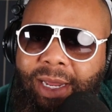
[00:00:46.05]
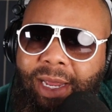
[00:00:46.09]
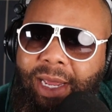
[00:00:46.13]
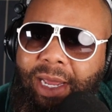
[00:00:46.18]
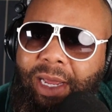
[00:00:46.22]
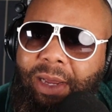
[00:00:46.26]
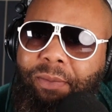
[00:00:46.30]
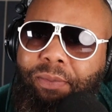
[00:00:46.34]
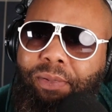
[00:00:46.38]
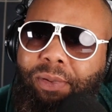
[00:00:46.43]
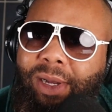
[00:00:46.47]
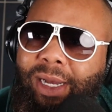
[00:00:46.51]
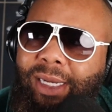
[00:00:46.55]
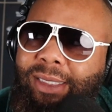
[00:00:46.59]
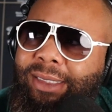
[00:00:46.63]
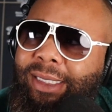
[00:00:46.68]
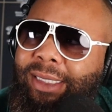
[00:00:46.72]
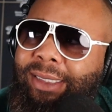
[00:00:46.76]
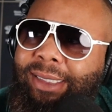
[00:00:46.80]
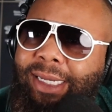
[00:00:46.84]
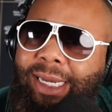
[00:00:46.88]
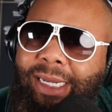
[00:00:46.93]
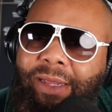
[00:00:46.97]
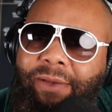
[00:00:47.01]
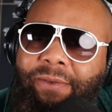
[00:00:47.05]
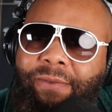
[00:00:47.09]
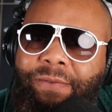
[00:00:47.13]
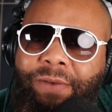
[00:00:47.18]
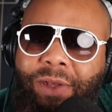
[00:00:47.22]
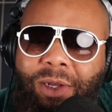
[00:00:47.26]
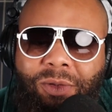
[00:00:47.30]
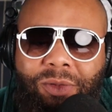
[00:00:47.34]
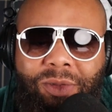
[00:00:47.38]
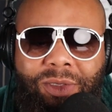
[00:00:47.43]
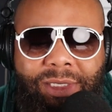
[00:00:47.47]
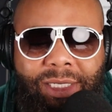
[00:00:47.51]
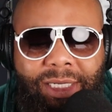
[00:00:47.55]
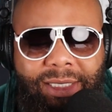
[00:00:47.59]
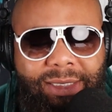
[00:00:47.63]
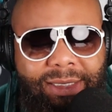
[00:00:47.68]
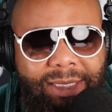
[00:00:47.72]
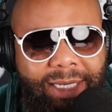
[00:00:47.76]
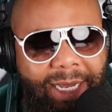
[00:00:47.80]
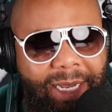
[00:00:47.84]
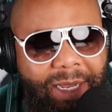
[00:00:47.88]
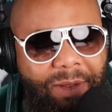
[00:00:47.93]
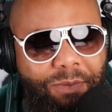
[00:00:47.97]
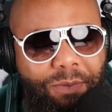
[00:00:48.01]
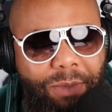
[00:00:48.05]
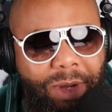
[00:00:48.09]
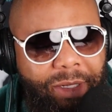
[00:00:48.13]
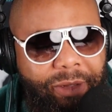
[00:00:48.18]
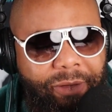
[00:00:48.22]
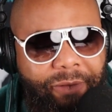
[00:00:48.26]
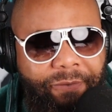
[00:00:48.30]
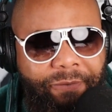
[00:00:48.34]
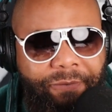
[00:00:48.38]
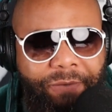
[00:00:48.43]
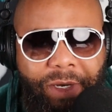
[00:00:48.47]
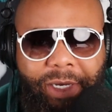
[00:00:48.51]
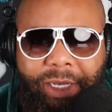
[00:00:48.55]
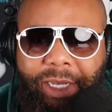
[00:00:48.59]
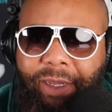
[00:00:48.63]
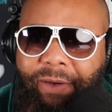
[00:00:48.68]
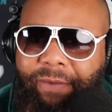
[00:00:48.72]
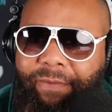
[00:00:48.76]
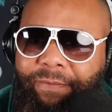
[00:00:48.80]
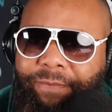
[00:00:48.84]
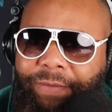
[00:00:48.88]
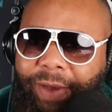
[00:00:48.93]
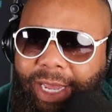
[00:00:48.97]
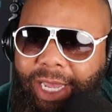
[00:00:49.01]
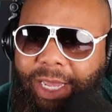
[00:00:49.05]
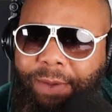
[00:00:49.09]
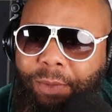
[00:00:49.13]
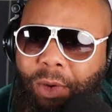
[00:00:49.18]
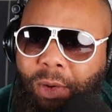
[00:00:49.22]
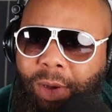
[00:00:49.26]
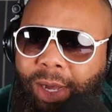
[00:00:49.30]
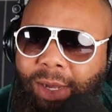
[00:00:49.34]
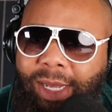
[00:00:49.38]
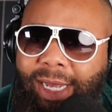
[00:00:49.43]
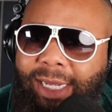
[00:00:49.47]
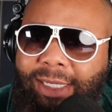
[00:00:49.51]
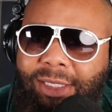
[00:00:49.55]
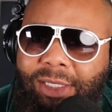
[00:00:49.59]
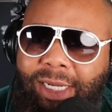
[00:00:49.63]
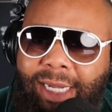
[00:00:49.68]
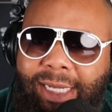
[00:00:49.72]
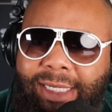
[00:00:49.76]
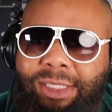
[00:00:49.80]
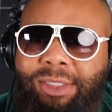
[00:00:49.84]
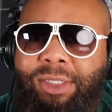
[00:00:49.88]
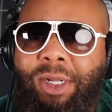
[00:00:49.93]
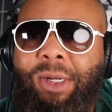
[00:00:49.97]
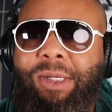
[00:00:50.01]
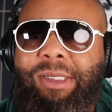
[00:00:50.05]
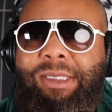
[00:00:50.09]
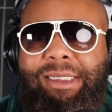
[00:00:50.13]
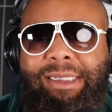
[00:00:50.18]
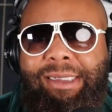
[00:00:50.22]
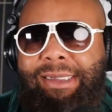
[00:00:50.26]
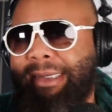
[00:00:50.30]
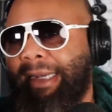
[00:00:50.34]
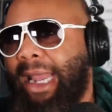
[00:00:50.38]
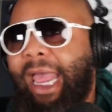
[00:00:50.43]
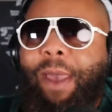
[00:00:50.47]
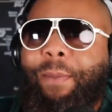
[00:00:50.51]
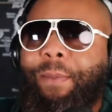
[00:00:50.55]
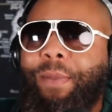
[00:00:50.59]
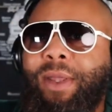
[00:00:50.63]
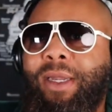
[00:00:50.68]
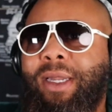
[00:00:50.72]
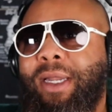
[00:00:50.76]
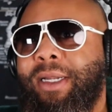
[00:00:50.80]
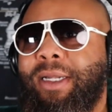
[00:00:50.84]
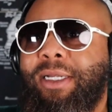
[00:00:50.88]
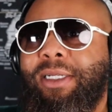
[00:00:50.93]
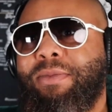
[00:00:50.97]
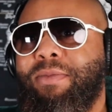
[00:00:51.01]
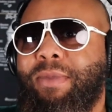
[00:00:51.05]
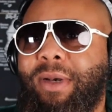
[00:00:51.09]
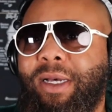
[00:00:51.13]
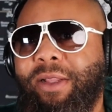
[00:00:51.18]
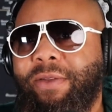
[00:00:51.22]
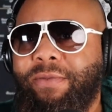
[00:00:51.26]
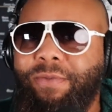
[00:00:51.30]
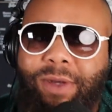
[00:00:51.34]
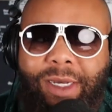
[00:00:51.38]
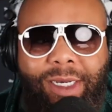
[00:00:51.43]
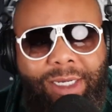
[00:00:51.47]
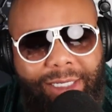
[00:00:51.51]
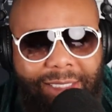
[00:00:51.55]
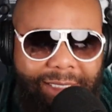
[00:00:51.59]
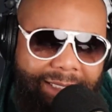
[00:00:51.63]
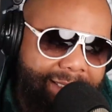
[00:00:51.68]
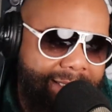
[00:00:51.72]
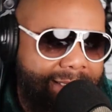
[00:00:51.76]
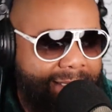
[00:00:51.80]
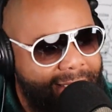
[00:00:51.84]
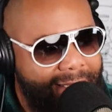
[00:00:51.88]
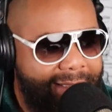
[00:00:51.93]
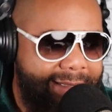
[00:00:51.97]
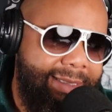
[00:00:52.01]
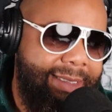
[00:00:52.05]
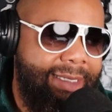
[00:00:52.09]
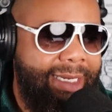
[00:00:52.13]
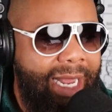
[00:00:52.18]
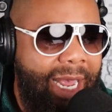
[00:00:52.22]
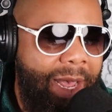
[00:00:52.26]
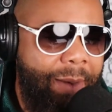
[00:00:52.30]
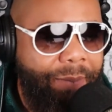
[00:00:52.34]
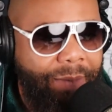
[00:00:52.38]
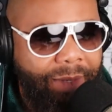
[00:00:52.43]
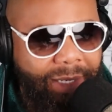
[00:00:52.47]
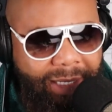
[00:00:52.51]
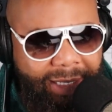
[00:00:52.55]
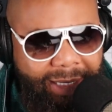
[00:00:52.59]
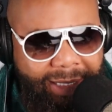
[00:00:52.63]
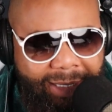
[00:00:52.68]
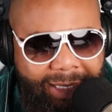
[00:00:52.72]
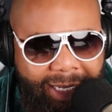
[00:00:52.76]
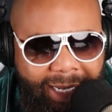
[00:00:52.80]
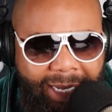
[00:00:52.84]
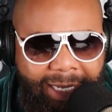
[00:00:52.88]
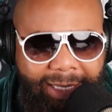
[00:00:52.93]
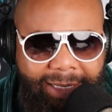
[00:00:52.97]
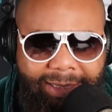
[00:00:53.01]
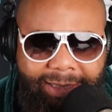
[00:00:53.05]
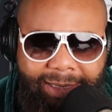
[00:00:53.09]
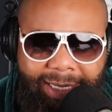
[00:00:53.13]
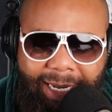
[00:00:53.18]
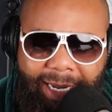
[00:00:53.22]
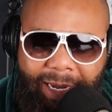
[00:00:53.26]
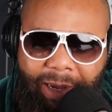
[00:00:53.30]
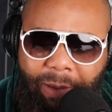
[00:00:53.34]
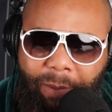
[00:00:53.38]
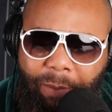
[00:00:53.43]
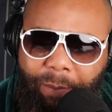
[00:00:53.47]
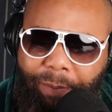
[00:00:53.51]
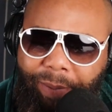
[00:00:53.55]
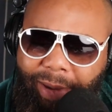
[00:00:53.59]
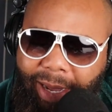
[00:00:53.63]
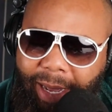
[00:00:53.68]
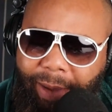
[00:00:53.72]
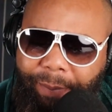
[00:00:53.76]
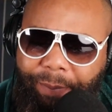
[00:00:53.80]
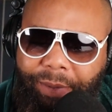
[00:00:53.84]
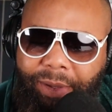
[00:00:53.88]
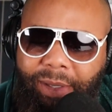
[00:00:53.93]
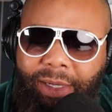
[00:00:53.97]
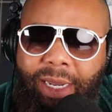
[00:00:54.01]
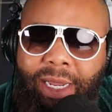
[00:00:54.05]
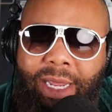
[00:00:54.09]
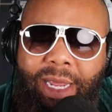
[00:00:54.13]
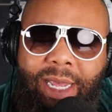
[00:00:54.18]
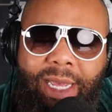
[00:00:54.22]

And Project Daddy felt just like motherfucking Fable. I had to like start snapping in this motherfucking shit, snapping and goddamn popping.